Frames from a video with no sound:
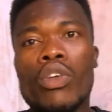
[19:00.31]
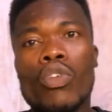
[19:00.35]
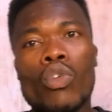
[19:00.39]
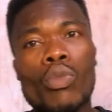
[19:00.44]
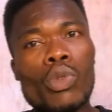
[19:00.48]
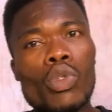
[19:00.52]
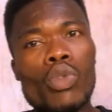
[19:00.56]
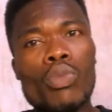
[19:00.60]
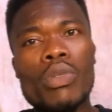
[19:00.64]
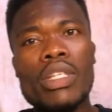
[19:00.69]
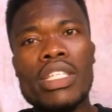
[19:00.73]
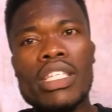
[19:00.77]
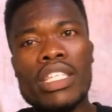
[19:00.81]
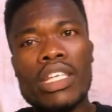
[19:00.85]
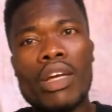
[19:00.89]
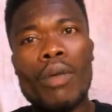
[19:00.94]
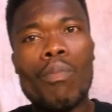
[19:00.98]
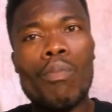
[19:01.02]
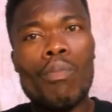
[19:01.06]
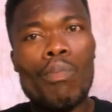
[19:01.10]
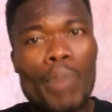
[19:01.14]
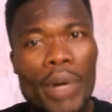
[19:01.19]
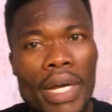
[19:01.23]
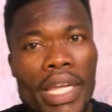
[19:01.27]
Much me chie
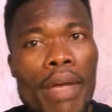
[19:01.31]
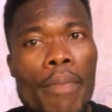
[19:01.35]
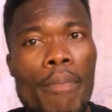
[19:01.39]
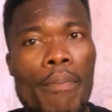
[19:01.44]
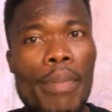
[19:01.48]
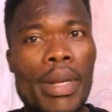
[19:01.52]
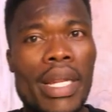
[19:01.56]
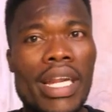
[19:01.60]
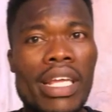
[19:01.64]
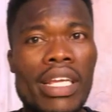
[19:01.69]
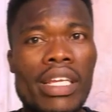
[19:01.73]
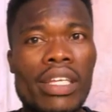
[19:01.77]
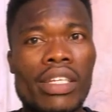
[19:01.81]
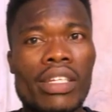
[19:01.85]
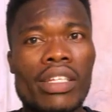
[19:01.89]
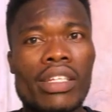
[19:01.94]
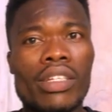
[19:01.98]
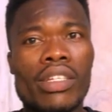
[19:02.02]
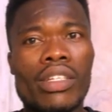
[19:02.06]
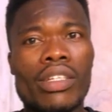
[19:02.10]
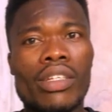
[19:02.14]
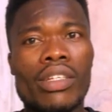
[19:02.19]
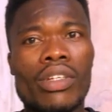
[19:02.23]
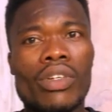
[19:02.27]
boy in pray.
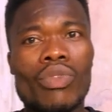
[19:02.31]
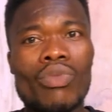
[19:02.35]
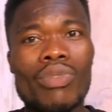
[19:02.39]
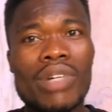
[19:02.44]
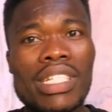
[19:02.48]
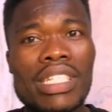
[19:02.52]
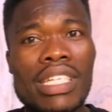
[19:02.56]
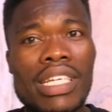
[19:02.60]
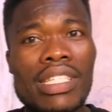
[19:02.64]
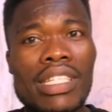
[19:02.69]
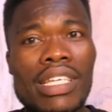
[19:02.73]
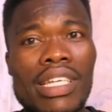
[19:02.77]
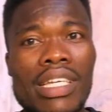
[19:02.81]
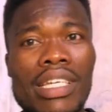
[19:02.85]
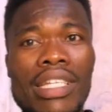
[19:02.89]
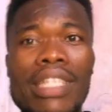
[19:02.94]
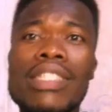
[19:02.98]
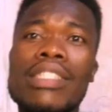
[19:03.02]
What I say?